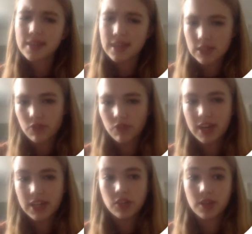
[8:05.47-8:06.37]
this
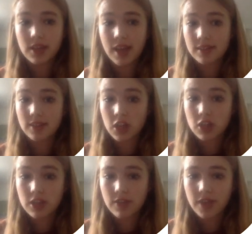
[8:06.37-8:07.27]
relate to the gas
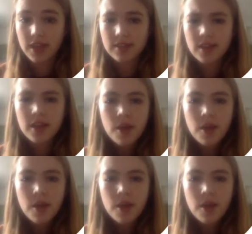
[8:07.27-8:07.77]
exchange interface?